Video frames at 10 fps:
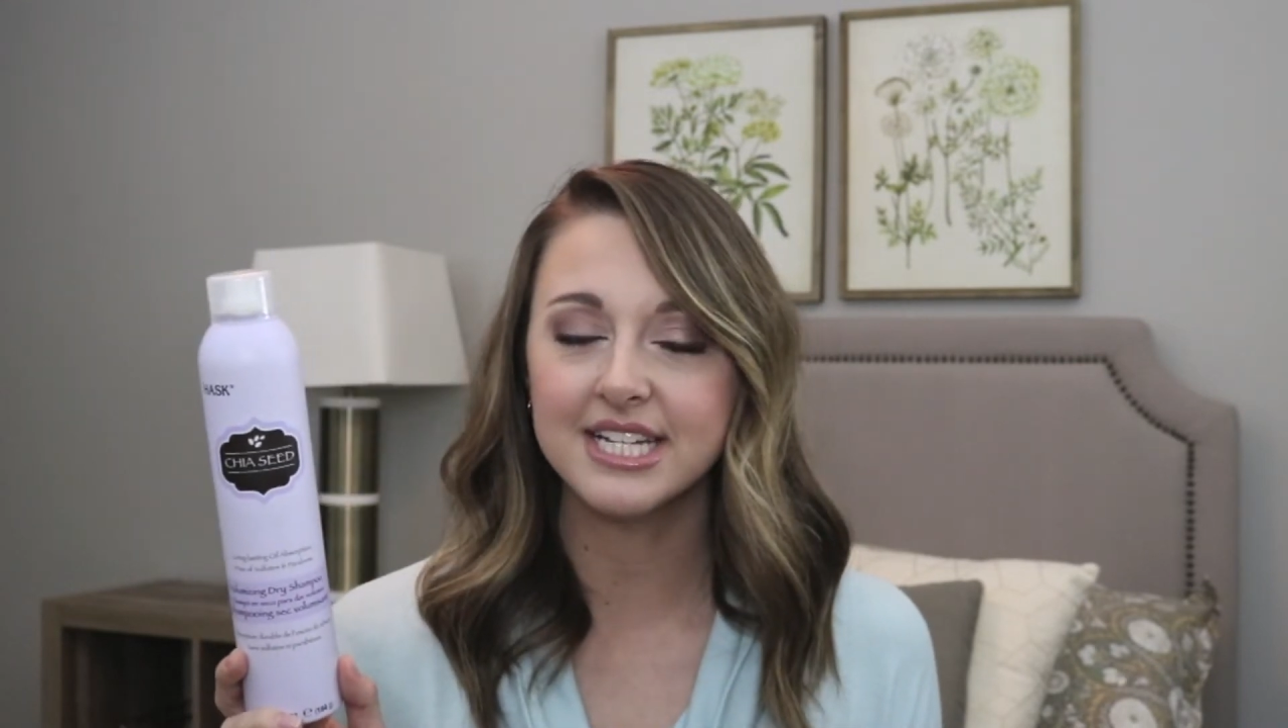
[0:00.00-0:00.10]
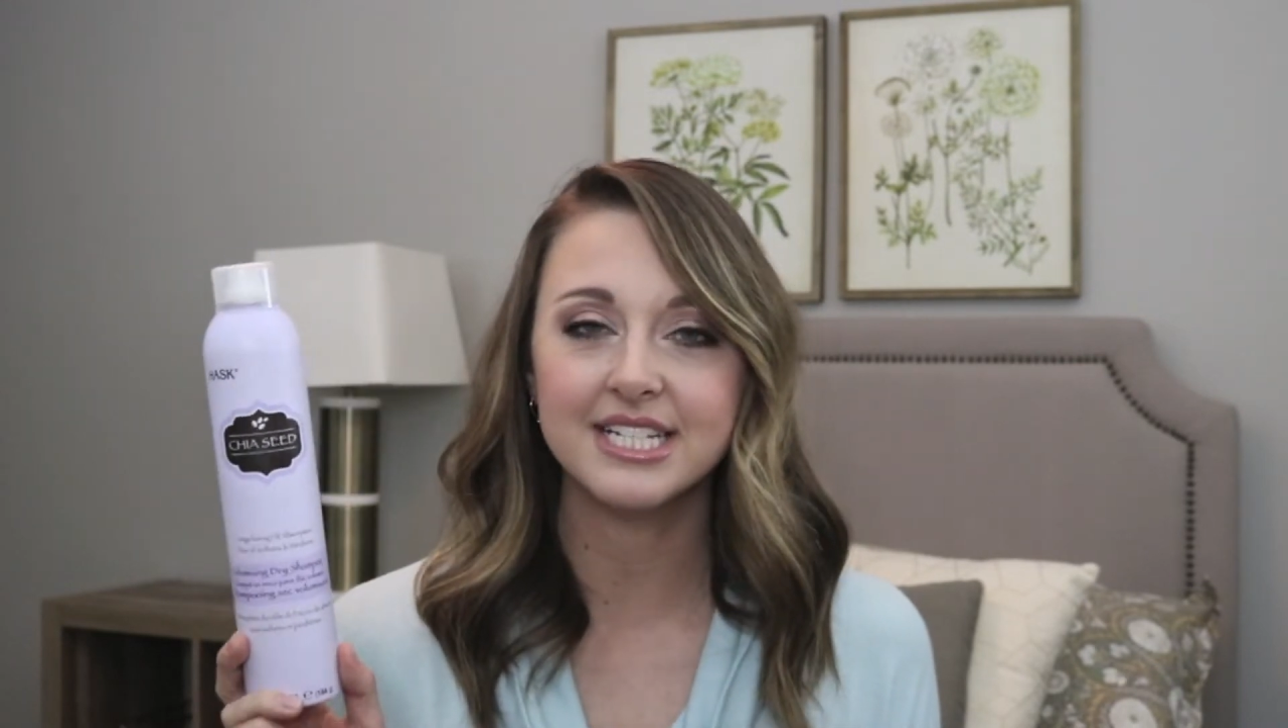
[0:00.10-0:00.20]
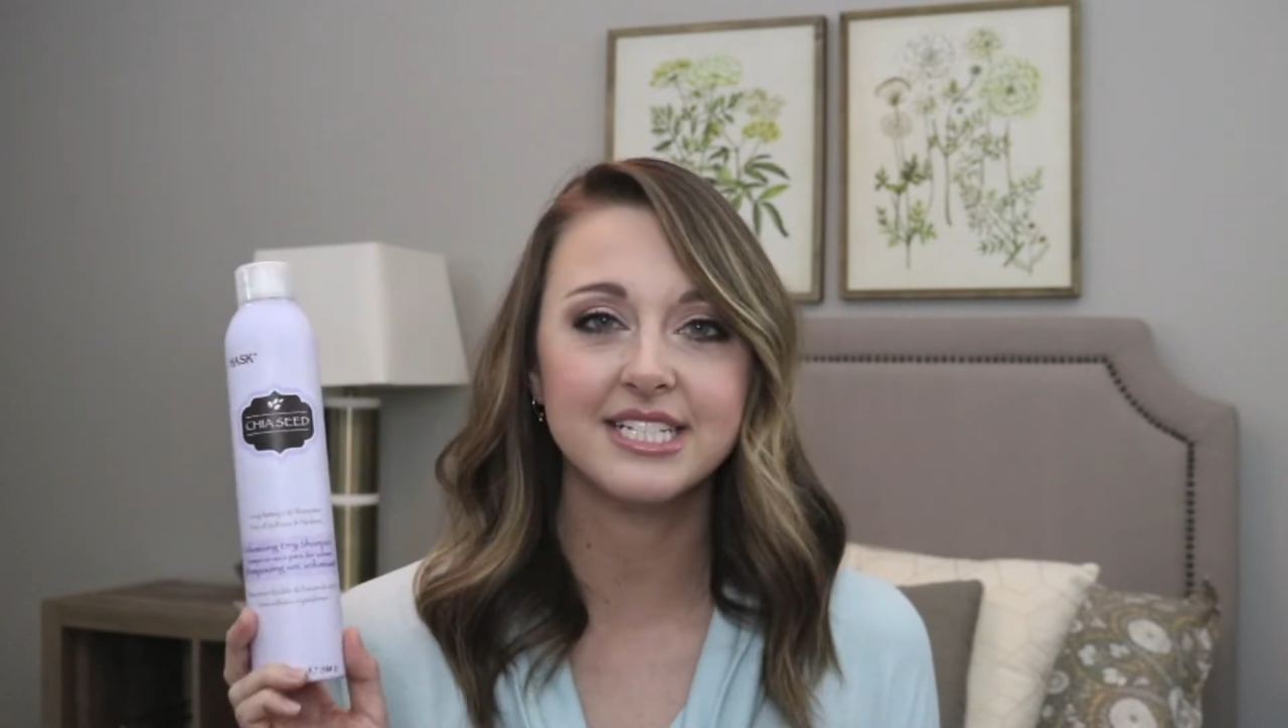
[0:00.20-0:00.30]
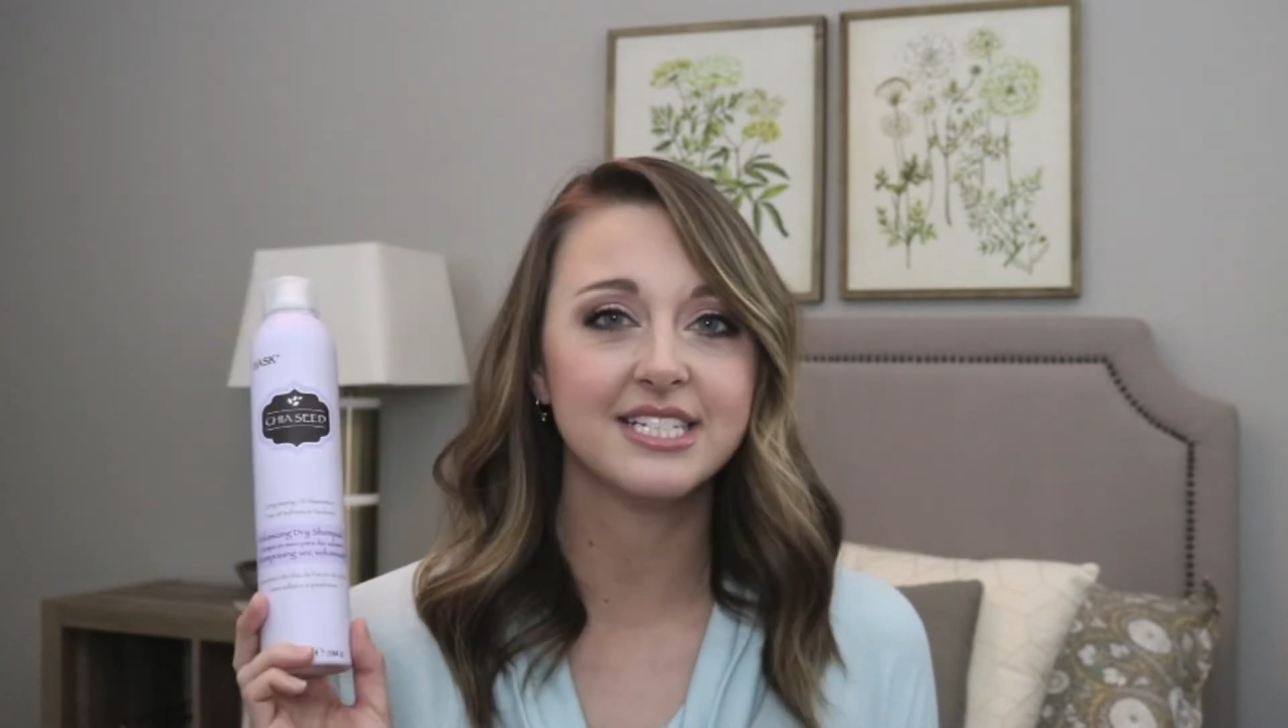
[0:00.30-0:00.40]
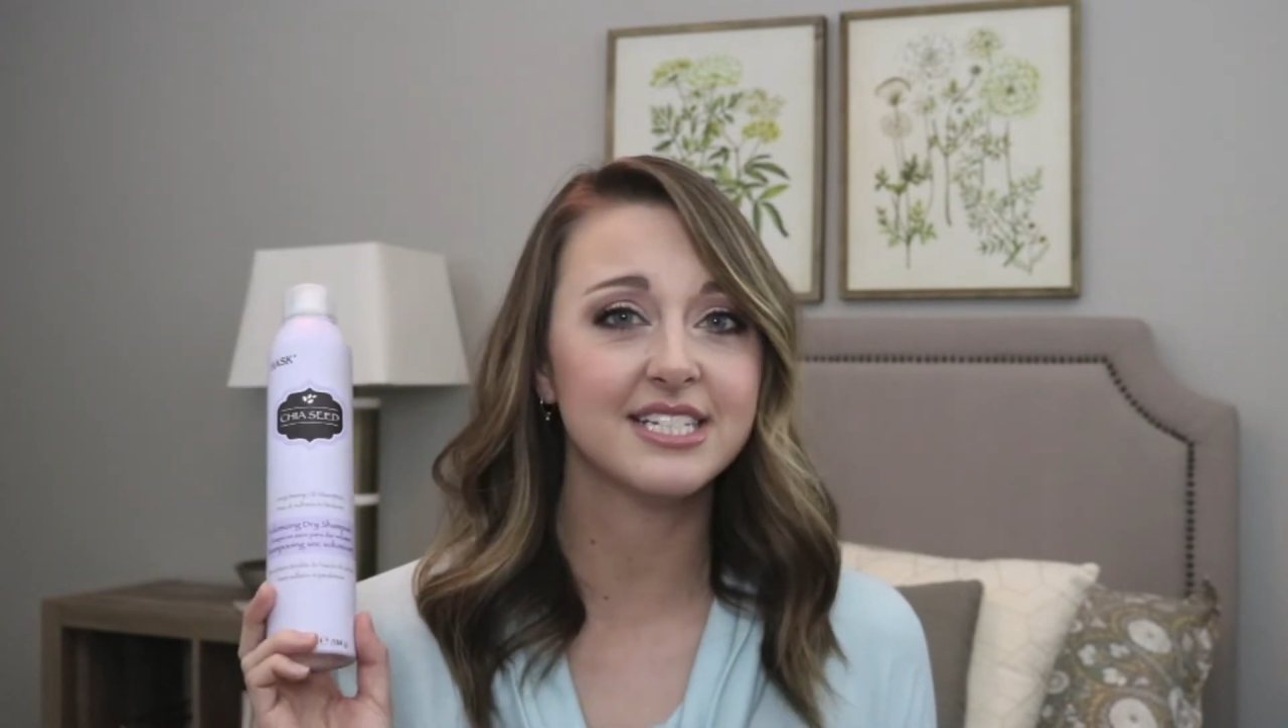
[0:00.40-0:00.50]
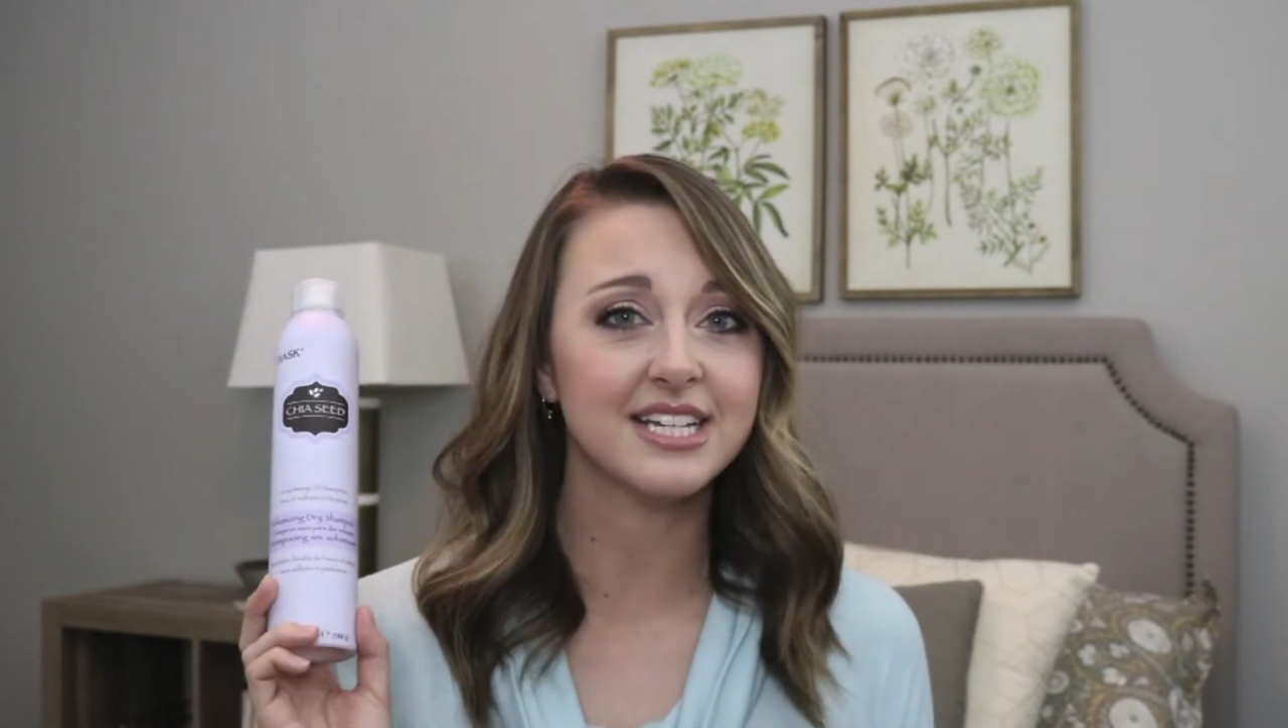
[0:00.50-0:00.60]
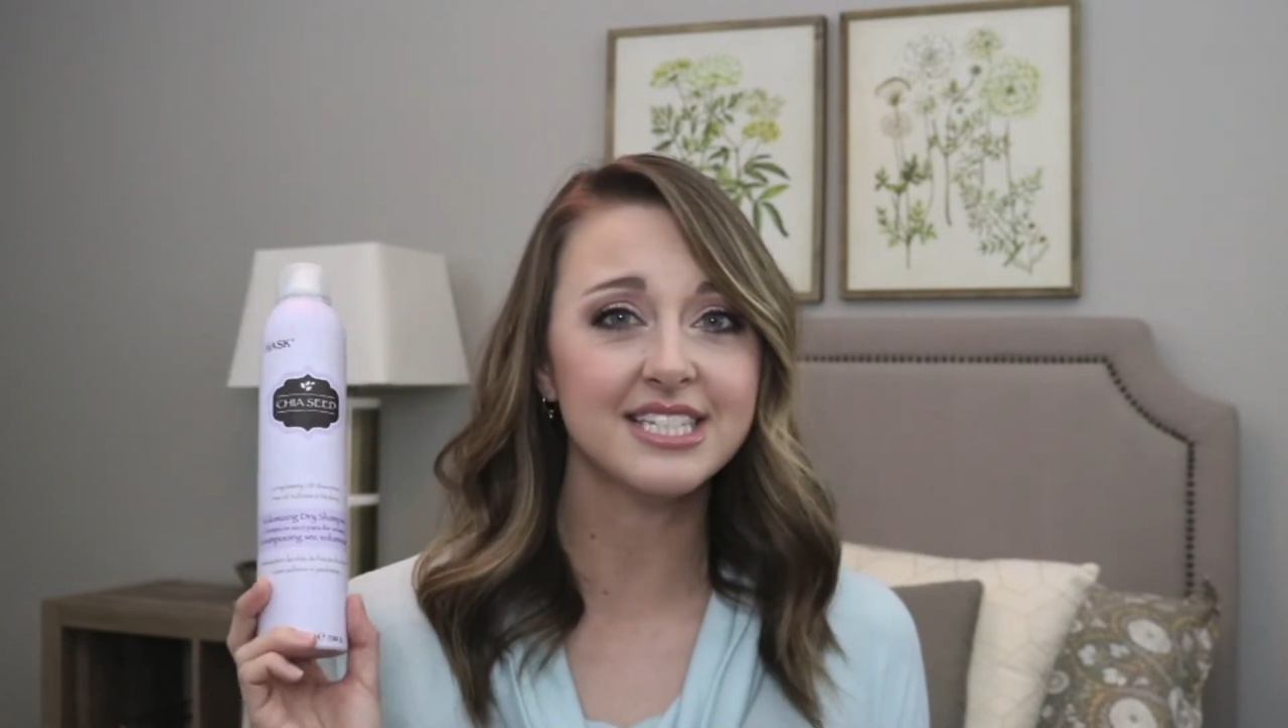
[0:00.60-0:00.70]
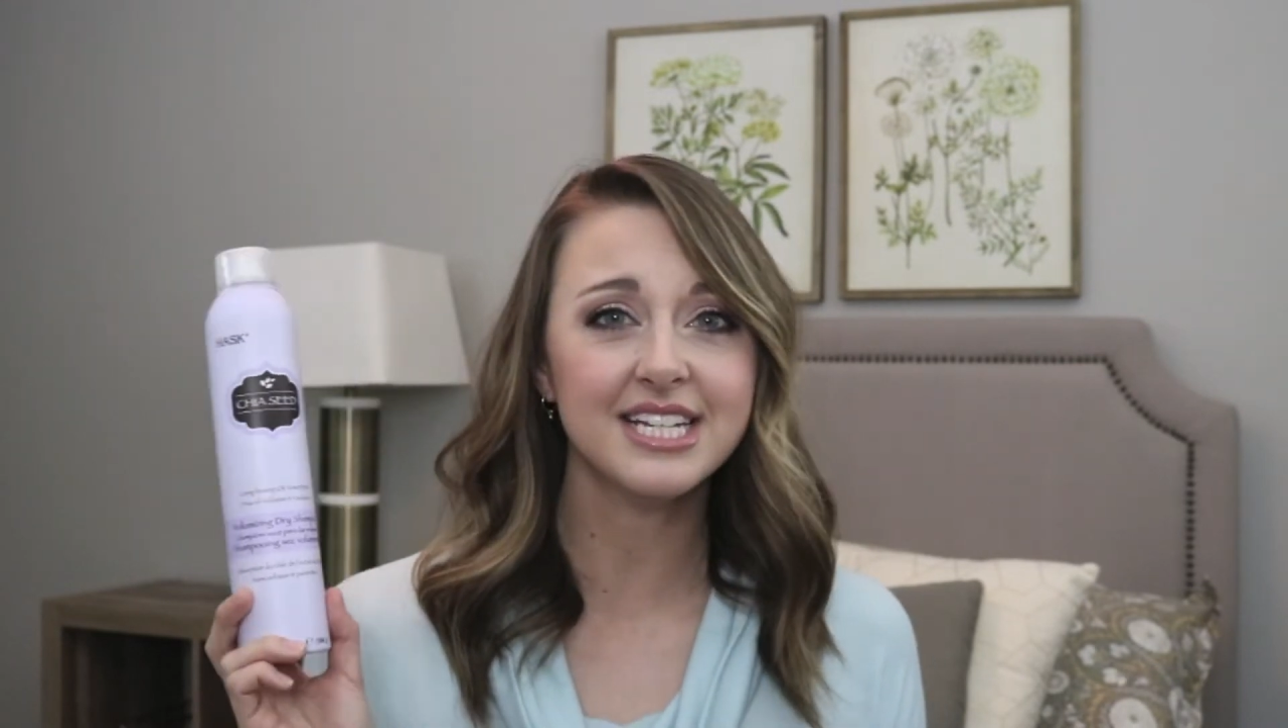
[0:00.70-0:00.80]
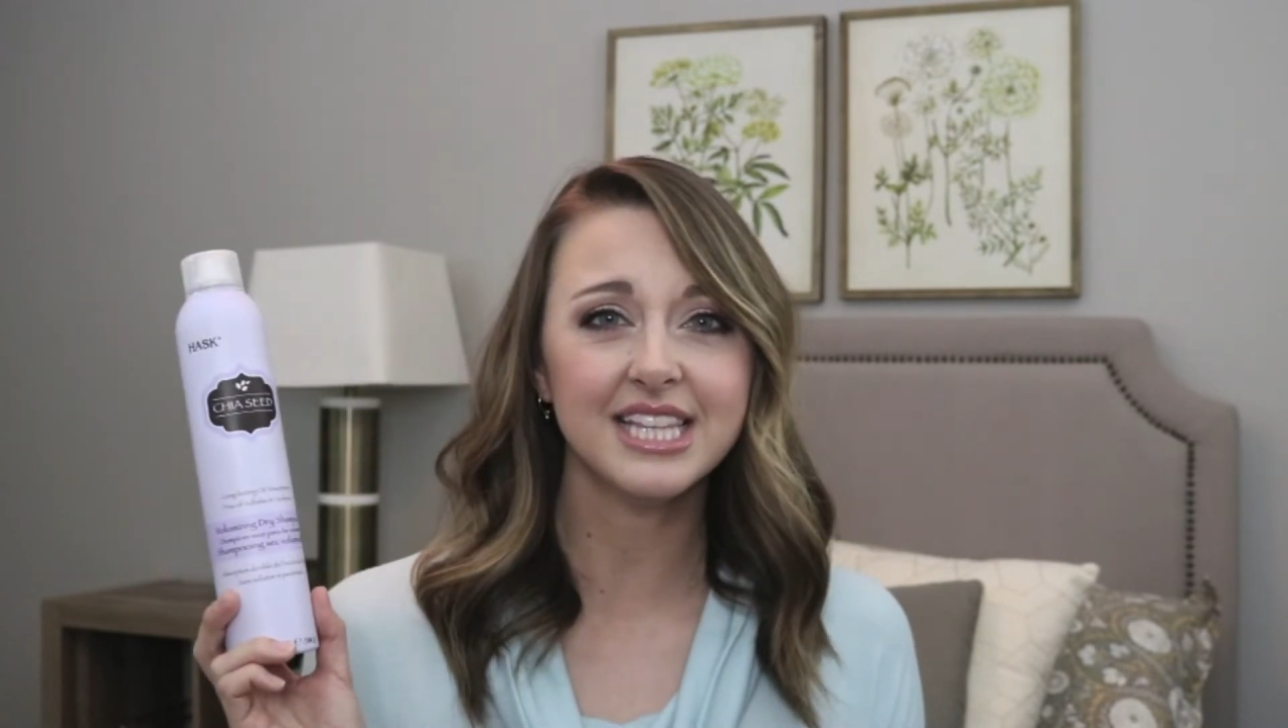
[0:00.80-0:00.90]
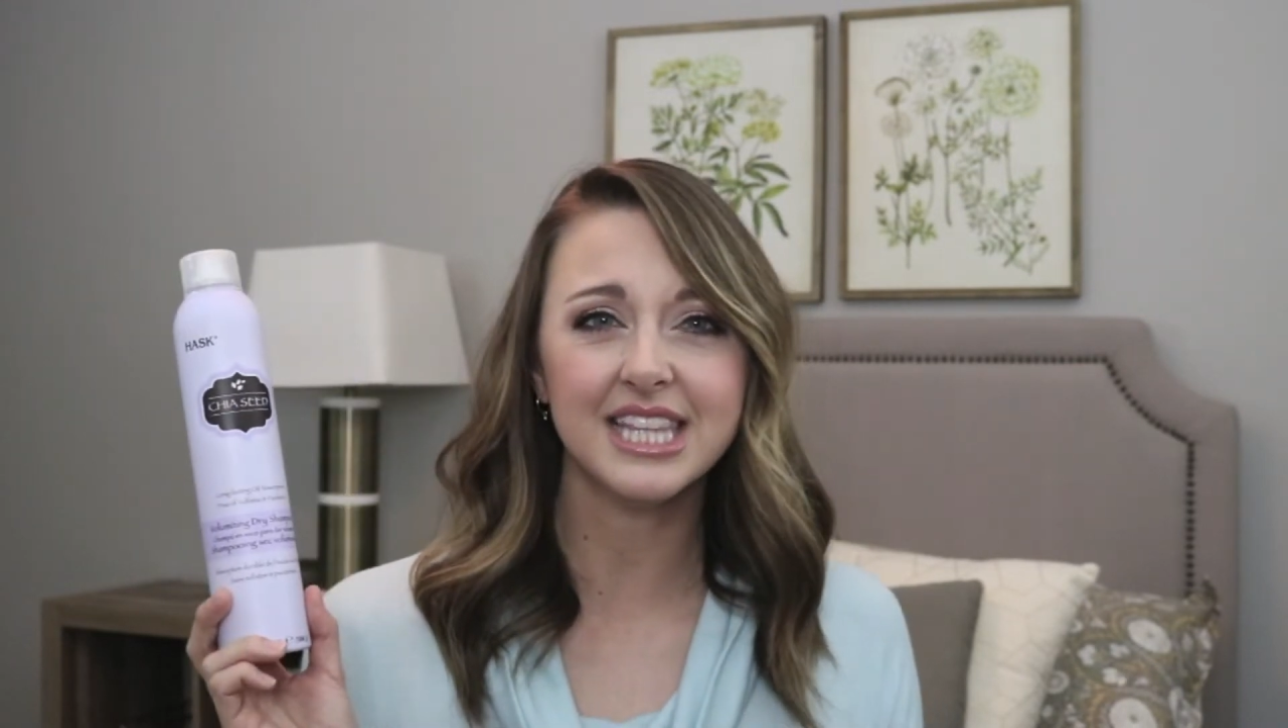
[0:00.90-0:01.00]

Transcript: It doesn't